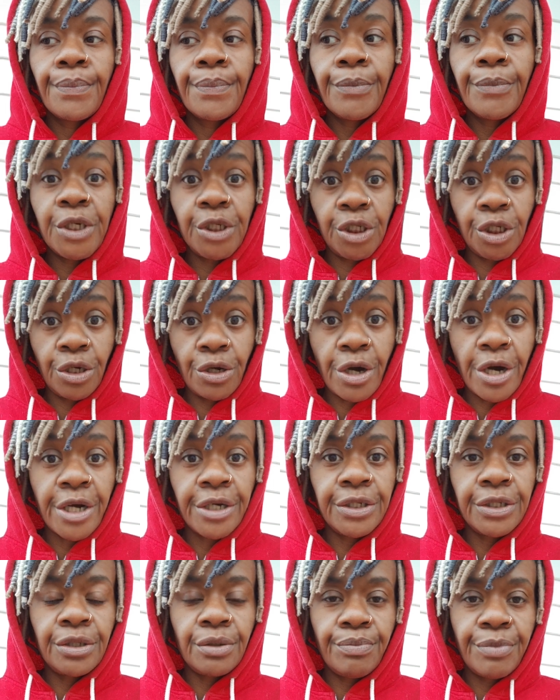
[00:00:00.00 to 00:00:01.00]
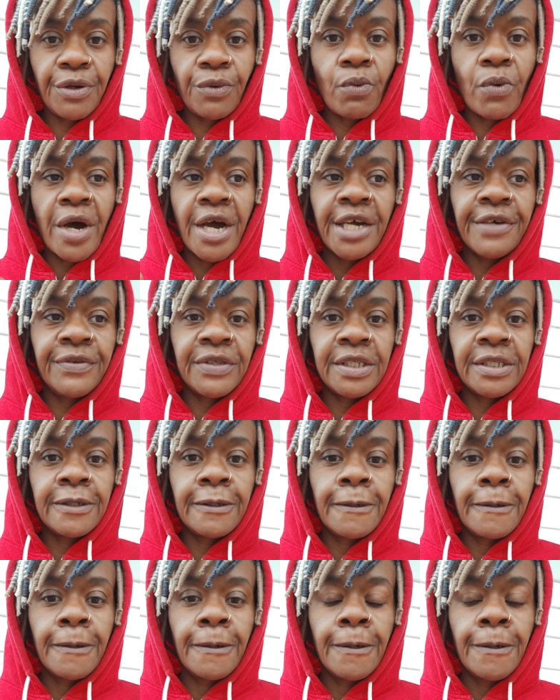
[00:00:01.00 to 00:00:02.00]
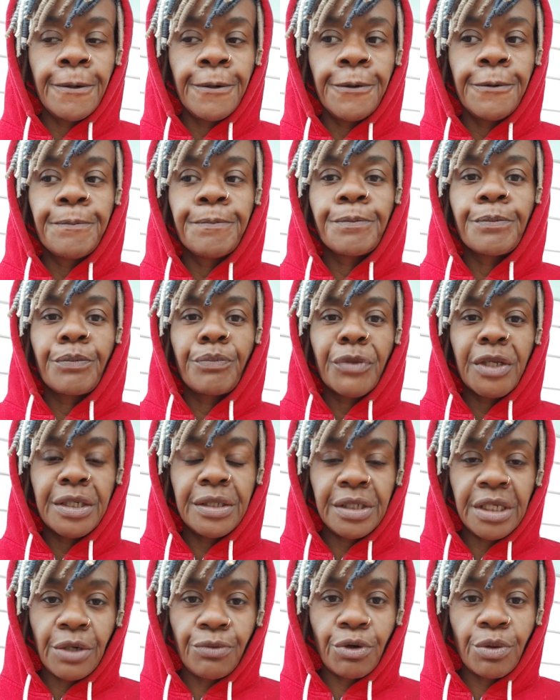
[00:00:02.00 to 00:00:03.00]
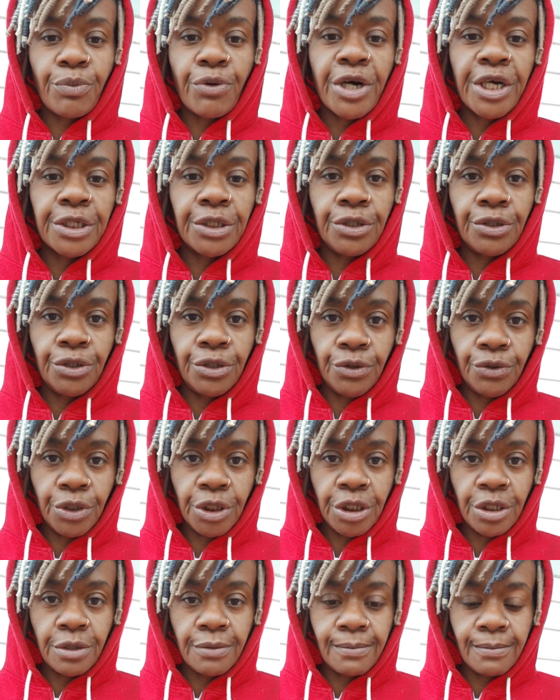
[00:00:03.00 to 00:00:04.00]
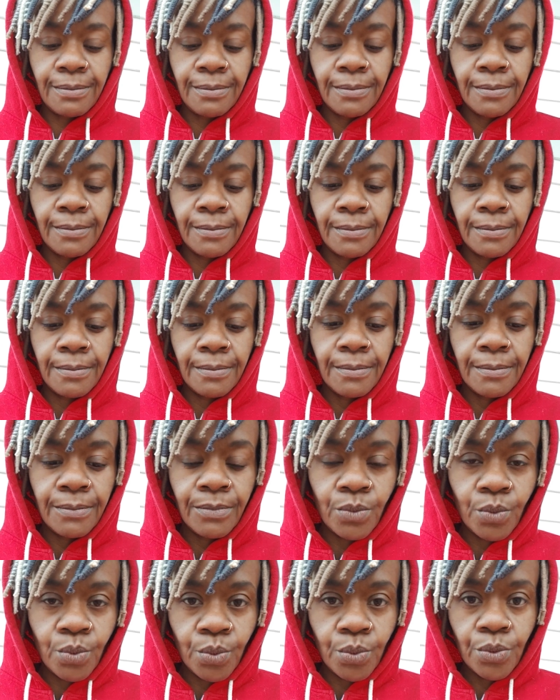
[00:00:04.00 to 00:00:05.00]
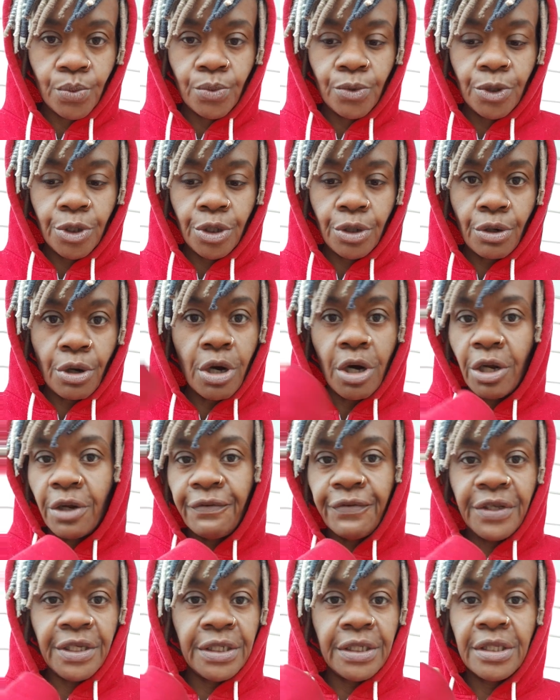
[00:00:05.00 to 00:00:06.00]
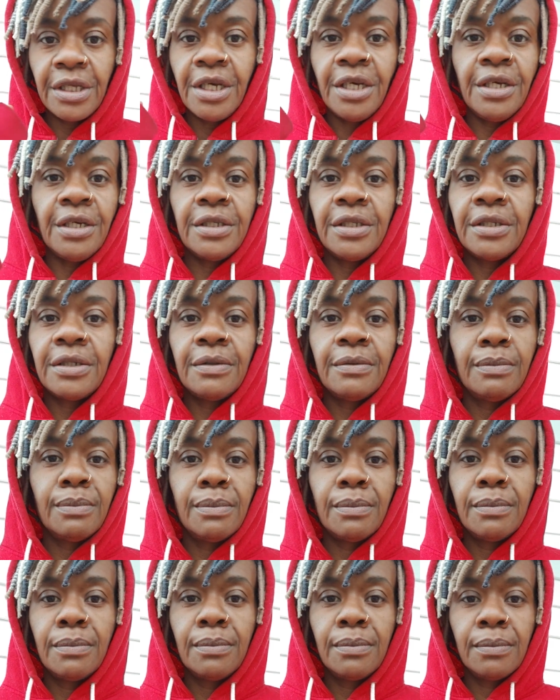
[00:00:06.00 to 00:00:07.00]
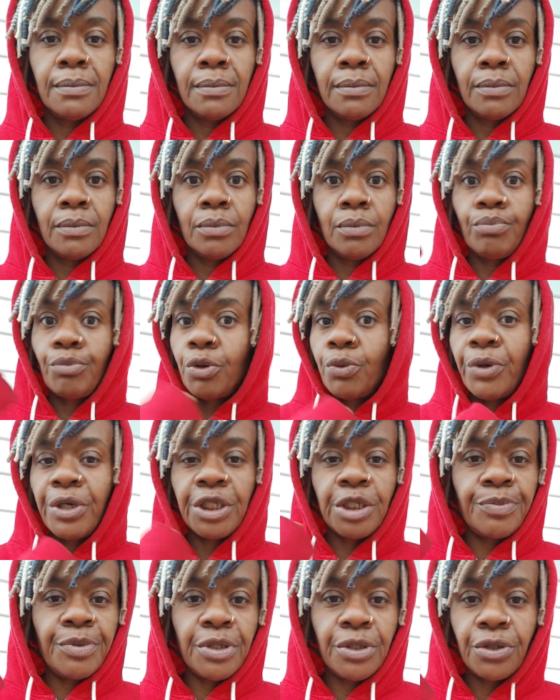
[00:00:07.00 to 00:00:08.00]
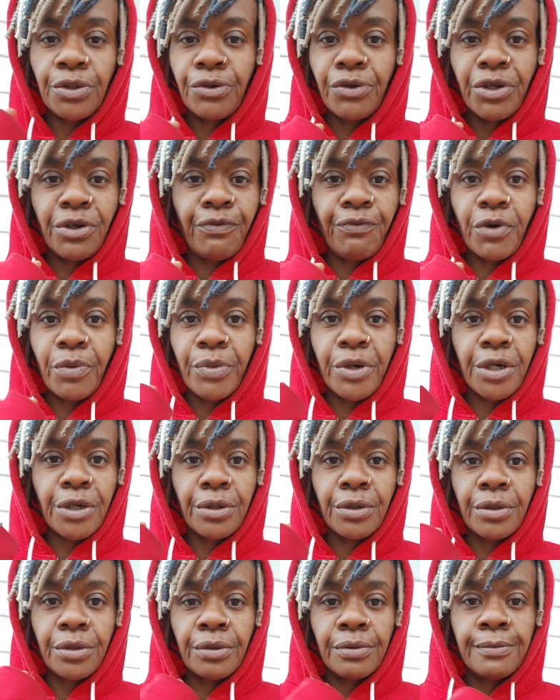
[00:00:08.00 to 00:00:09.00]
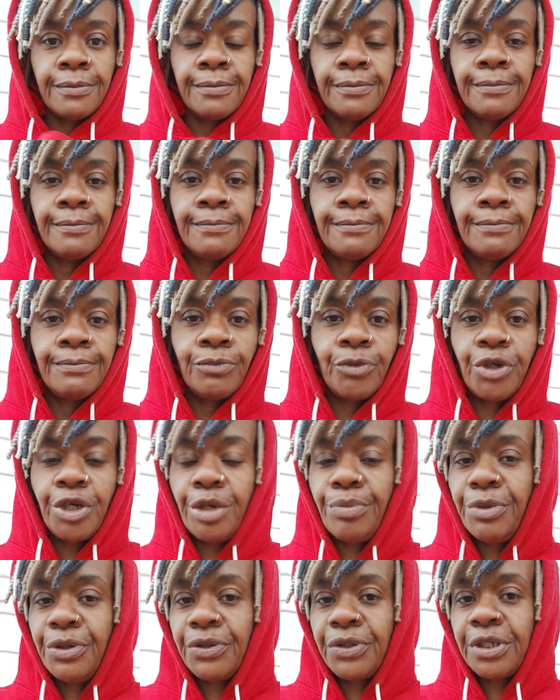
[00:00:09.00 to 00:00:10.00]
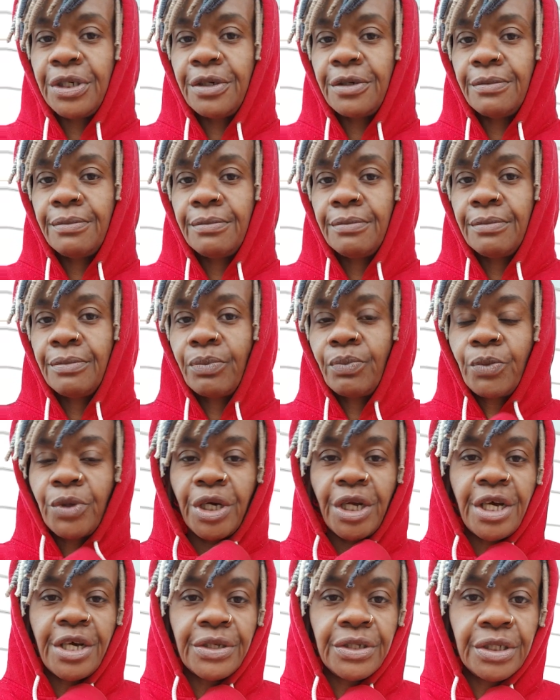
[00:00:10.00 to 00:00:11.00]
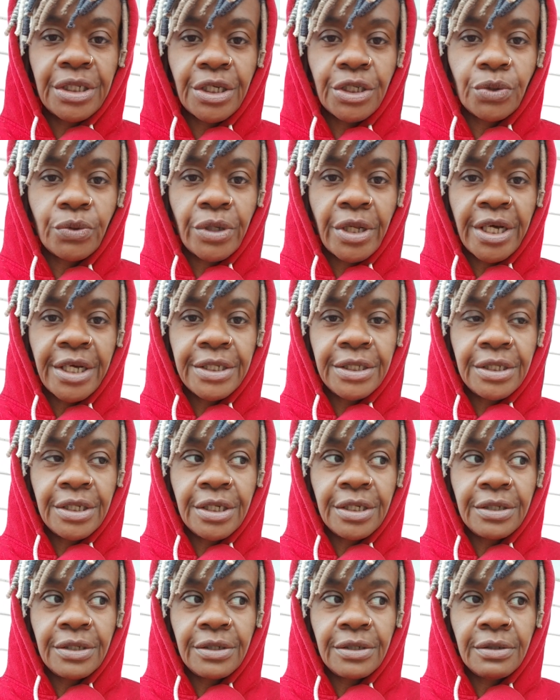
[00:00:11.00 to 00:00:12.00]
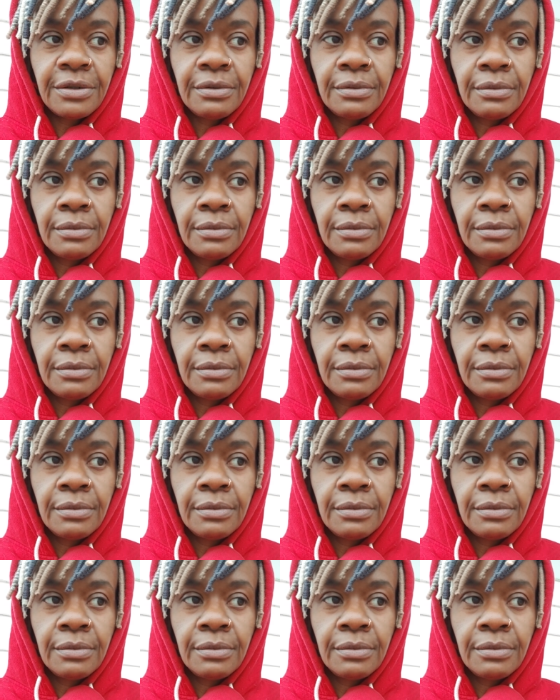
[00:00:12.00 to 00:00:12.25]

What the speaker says: but she guards the midwives, sacred prostitution, and all of these things. But what's been stolen from her? Look at music. Look at how sexualized it is.